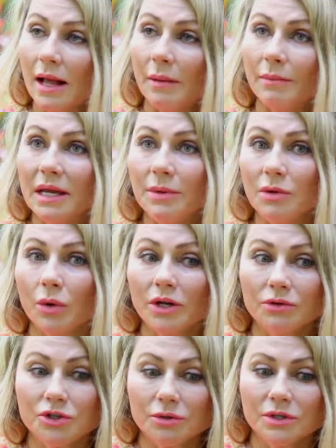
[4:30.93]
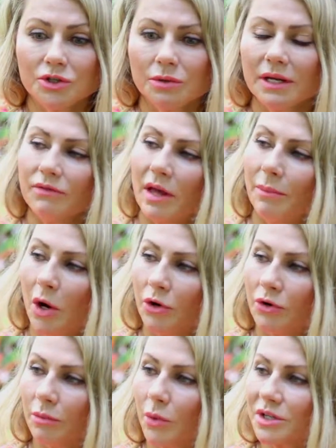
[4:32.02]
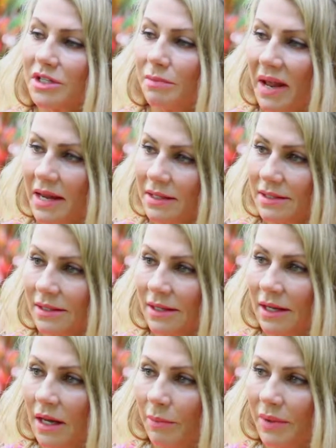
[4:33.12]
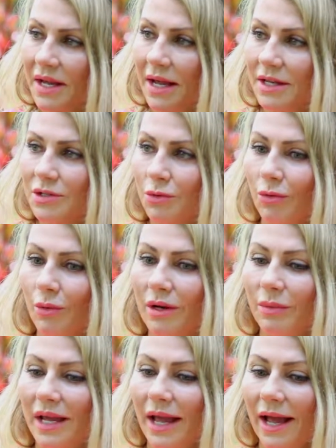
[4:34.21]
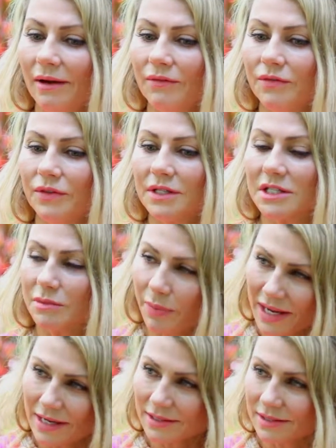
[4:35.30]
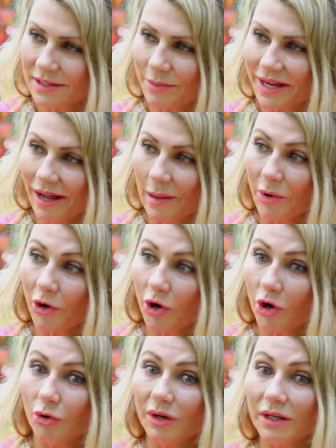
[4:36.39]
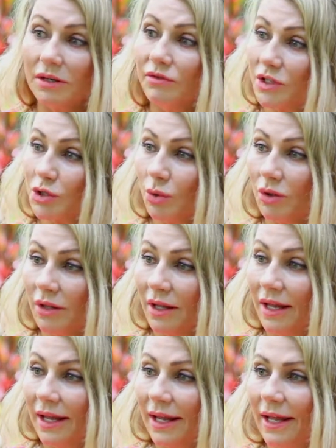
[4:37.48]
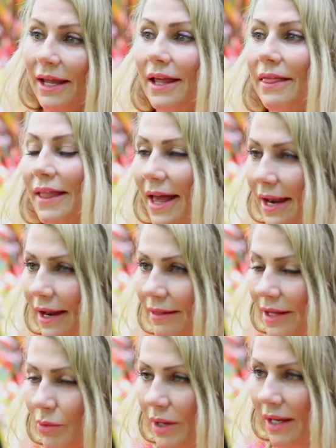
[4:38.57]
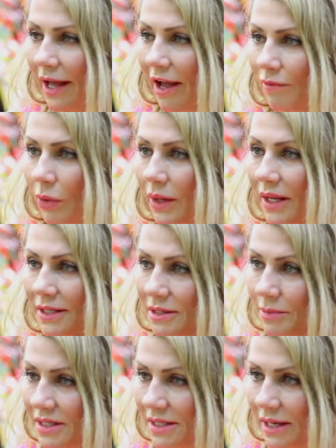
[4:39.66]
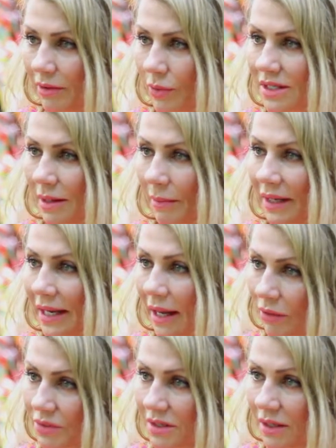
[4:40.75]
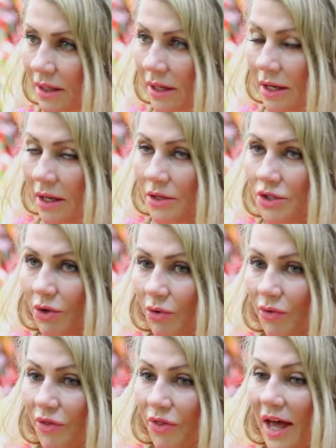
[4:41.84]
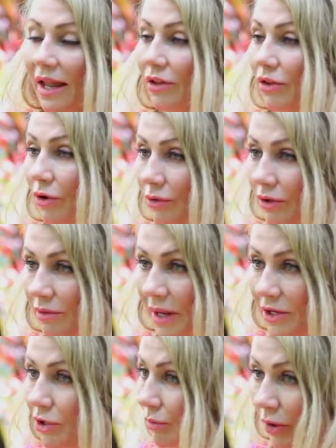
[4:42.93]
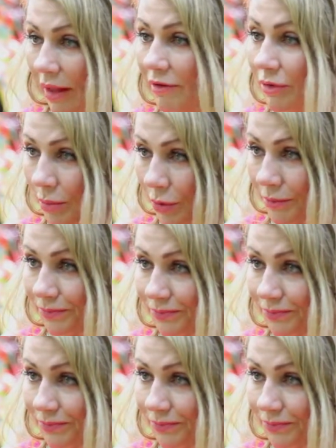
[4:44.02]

Maybe what you do is you give that partner more space, because when we have the space to become our own individual, in that I think we can have more intimacy with somebody else. So that alone could make you more lovable.